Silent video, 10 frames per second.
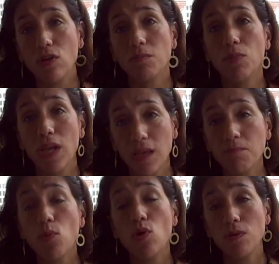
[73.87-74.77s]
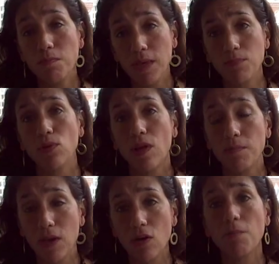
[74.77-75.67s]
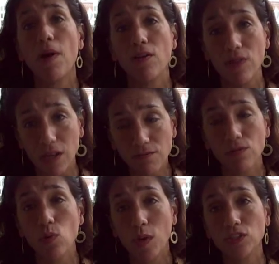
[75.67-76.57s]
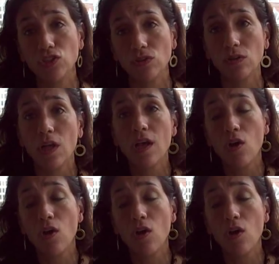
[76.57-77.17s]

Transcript: you can bring important people that become part of an influential